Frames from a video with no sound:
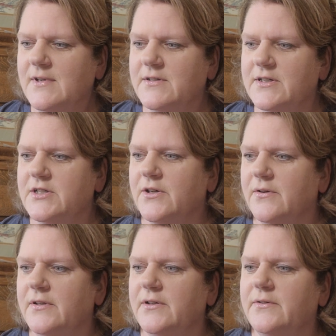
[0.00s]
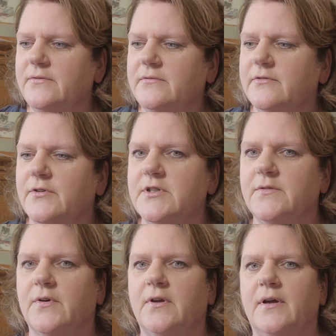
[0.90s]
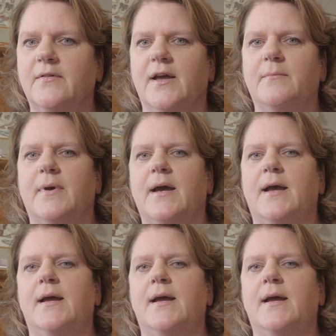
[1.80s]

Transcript: to show you. First of all, I've got my